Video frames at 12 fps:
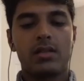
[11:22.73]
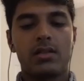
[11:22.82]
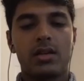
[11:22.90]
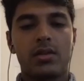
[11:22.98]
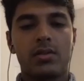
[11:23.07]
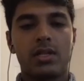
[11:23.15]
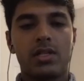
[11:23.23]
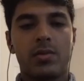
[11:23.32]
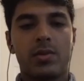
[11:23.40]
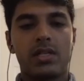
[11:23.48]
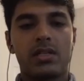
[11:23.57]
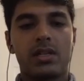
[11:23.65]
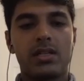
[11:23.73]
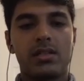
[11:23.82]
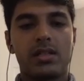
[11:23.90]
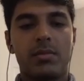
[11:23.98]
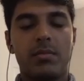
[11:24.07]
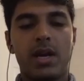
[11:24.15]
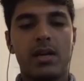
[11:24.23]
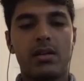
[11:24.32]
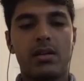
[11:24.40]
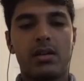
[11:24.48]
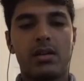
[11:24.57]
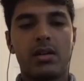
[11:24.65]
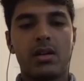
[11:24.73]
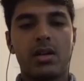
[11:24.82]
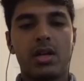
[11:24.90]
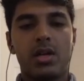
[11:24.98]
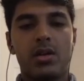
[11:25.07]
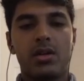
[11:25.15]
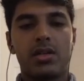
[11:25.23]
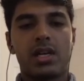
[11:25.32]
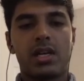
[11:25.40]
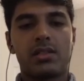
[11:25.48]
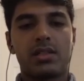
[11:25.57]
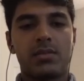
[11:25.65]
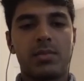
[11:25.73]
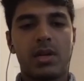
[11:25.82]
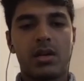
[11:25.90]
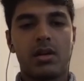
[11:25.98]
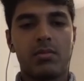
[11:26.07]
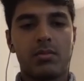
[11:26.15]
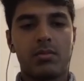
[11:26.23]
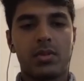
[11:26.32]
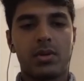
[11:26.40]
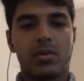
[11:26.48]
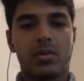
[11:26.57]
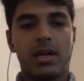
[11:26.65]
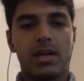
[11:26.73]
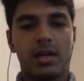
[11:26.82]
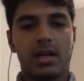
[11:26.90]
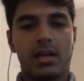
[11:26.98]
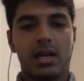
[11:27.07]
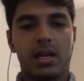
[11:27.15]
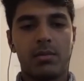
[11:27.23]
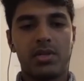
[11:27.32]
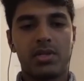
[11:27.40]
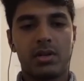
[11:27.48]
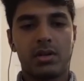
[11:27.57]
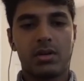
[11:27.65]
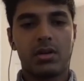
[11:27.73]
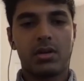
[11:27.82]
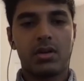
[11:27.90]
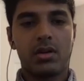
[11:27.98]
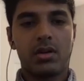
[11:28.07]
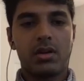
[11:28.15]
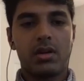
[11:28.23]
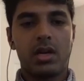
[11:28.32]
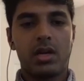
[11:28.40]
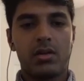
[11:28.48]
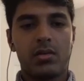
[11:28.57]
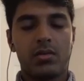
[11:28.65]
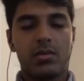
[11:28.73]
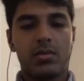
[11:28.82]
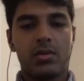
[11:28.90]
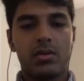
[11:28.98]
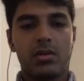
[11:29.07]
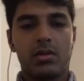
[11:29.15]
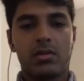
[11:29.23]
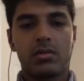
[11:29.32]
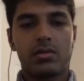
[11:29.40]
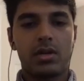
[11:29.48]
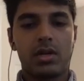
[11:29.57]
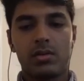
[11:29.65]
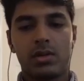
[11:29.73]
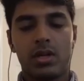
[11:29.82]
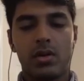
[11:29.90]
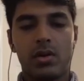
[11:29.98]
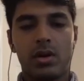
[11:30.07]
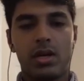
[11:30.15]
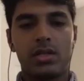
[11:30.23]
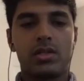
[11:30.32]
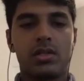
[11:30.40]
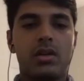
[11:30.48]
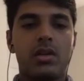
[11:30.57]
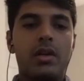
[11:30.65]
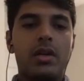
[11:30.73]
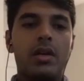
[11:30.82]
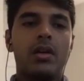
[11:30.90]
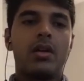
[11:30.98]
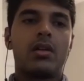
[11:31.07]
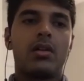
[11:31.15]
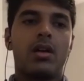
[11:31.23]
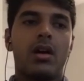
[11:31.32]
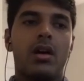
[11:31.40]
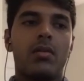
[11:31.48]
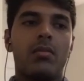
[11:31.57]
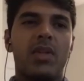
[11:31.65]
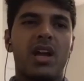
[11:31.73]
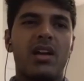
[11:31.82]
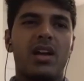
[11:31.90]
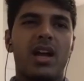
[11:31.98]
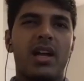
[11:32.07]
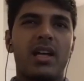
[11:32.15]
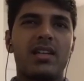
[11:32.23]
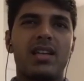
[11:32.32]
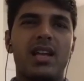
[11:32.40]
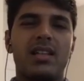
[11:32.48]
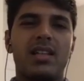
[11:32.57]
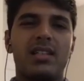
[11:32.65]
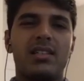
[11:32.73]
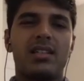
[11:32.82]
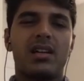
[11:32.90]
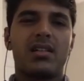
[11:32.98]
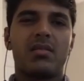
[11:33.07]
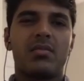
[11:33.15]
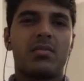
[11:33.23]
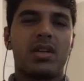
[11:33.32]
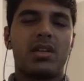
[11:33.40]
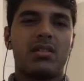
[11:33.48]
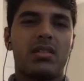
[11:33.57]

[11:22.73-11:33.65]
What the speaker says: answer to this question is, the better your chances become to getting an admission into the college. And I guess, yeah, that's it.